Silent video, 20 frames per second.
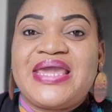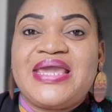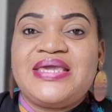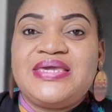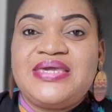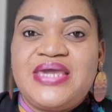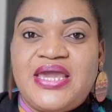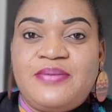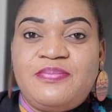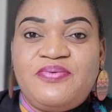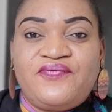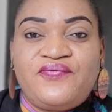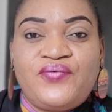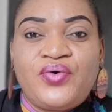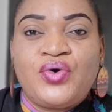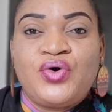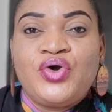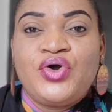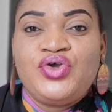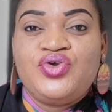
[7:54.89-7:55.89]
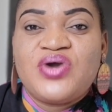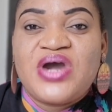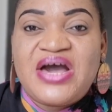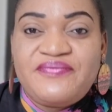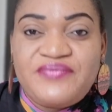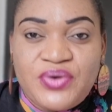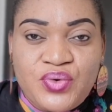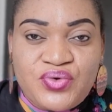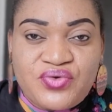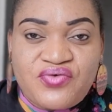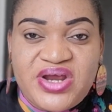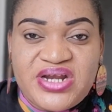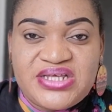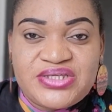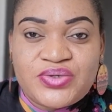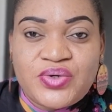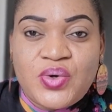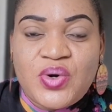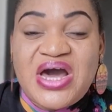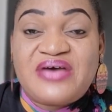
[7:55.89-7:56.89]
a year before you have a good credit score.